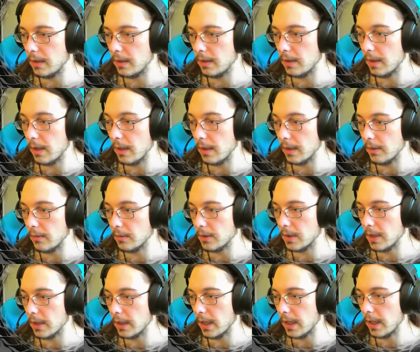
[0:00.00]
die, they'll
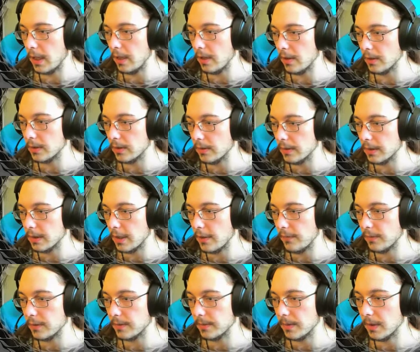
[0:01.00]
try to get here, so it's time
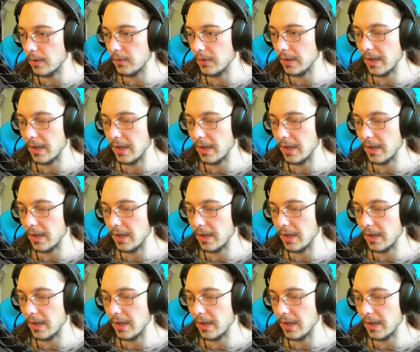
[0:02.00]
for some clothing